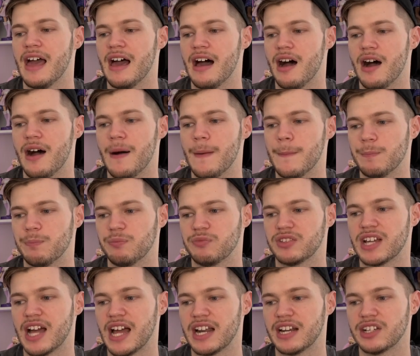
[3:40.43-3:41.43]

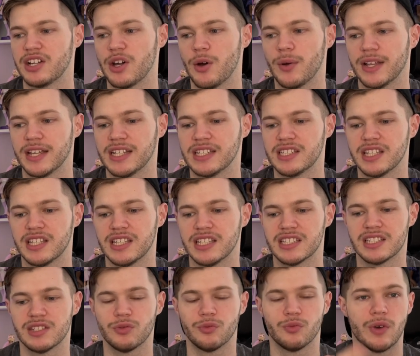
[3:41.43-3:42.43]
kind of going into
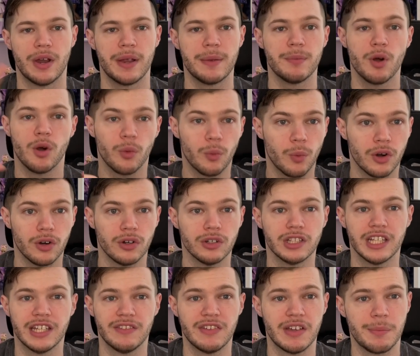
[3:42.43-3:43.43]
this Rainbow
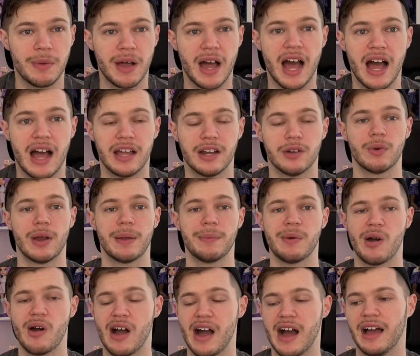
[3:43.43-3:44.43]
World, leaving behind
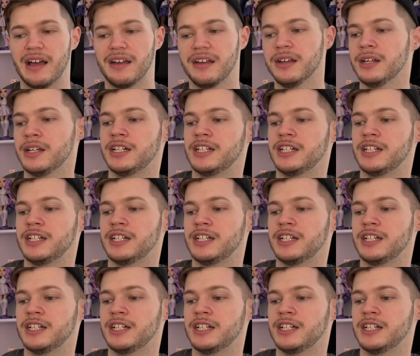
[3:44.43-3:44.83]
Rainbow High.